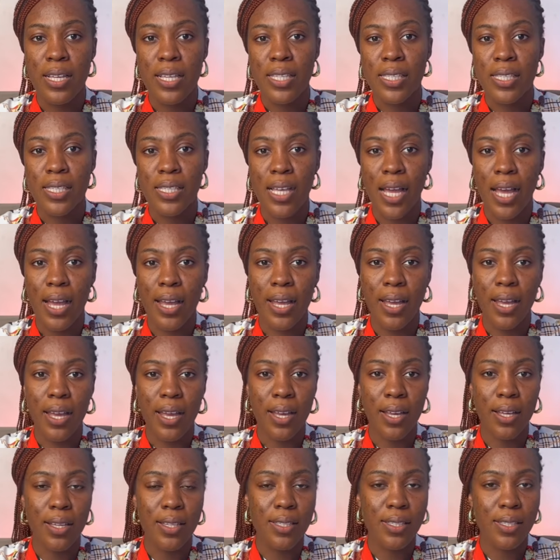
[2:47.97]

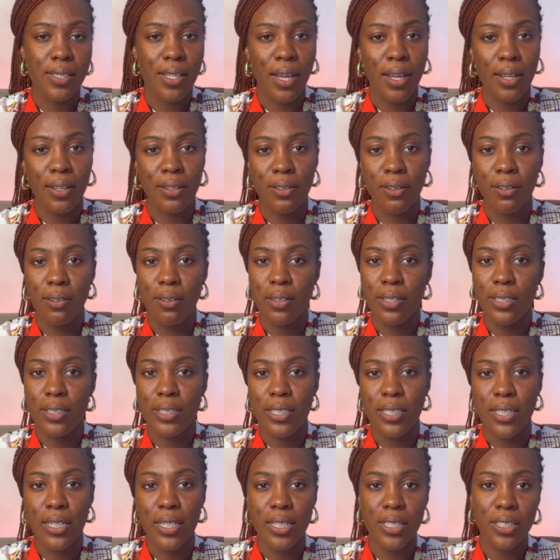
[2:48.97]
science,
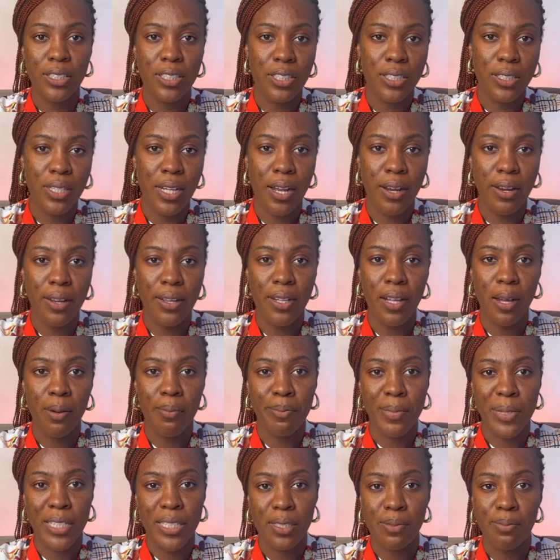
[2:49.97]
technology, engineering
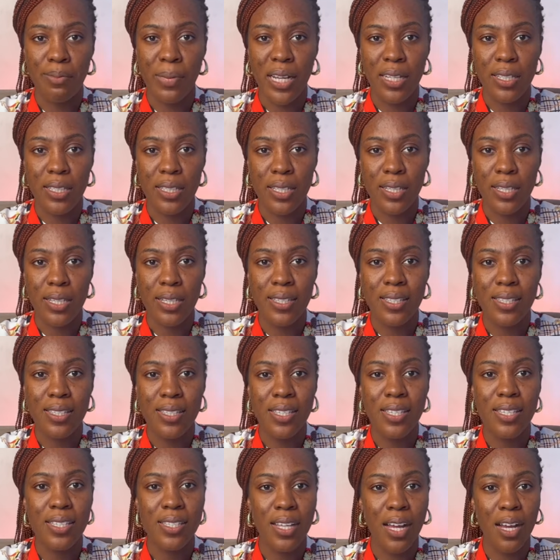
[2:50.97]
and mathematics,
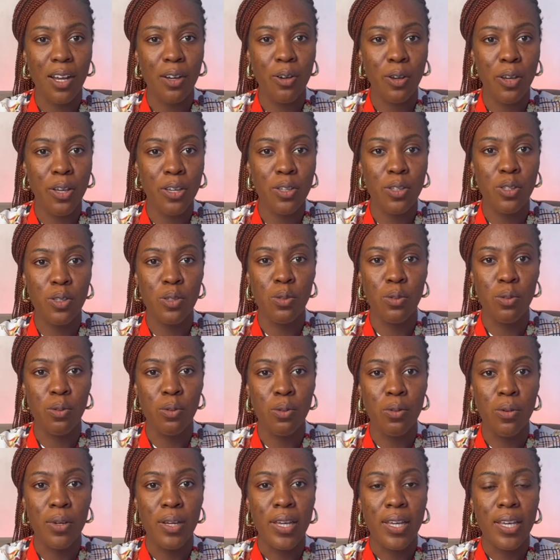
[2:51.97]
things that are going
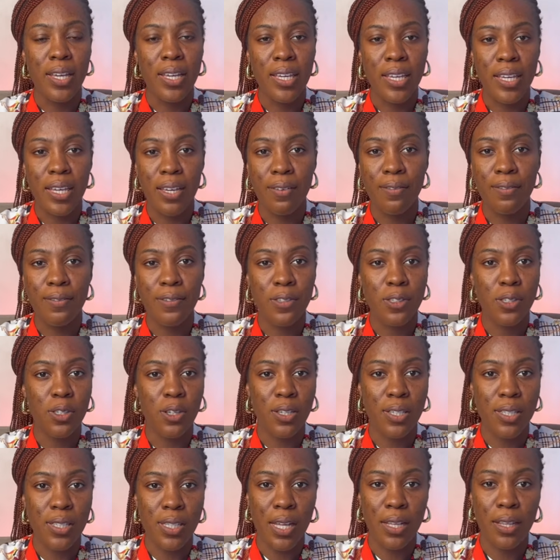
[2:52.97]
to give
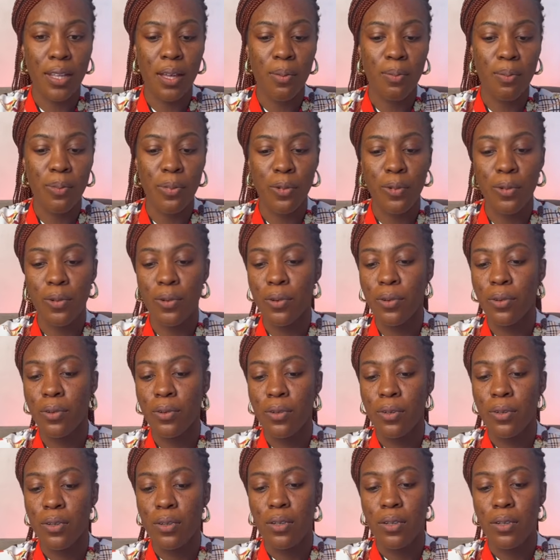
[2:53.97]
sustainable